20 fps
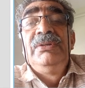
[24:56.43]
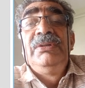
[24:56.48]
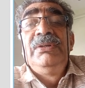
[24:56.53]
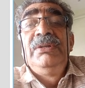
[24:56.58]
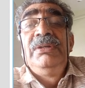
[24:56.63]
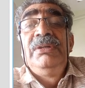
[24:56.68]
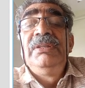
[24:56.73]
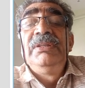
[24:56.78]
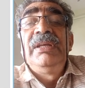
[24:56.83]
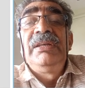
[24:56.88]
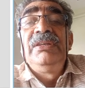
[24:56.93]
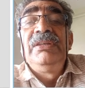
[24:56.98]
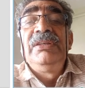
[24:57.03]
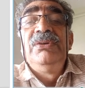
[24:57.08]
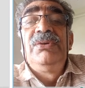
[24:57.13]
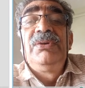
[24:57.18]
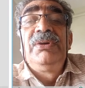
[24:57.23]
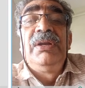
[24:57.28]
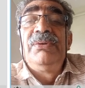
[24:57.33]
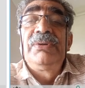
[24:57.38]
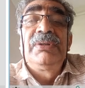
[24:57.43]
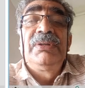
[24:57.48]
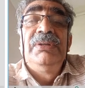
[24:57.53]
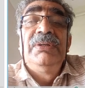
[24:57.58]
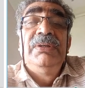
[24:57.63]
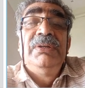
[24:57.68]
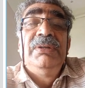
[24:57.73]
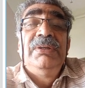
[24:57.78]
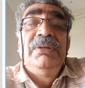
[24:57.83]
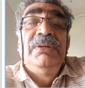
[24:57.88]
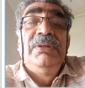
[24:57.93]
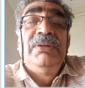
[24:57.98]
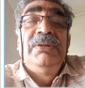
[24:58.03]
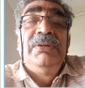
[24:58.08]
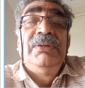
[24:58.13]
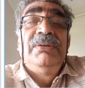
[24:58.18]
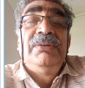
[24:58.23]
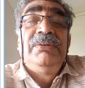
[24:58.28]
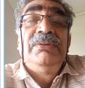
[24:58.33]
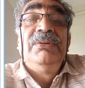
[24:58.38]
In that, no doubt.
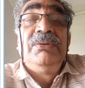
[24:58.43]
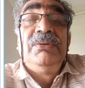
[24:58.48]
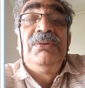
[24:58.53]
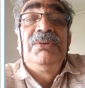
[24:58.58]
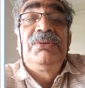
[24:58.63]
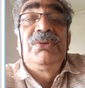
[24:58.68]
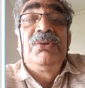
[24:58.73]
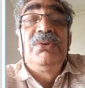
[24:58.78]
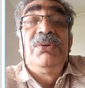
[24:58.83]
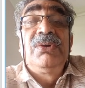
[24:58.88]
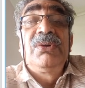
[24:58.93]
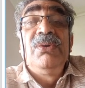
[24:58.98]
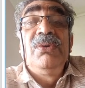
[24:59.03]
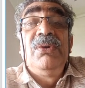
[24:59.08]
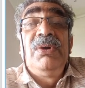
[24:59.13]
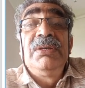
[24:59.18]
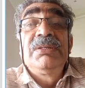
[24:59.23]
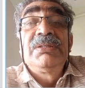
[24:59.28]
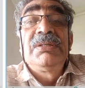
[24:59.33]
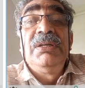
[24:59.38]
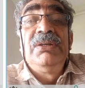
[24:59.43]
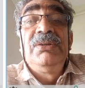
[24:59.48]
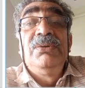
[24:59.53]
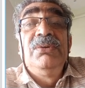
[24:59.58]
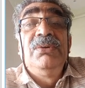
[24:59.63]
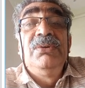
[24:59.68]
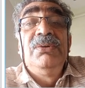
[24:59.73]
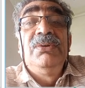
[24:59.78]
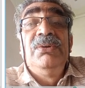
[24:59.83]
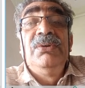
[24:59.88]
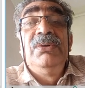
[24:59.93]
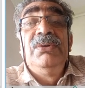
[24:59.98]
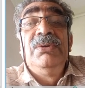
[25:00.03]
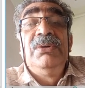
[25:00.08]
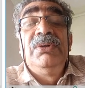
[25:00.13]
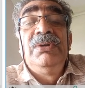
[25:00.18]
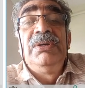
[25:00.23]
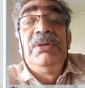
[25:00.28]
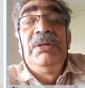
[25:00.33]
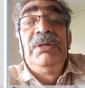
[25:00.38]
No, you should not go and say to
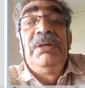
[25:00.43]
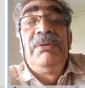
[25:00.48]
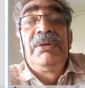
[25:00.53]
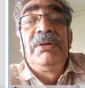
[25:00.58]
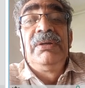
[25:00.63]
our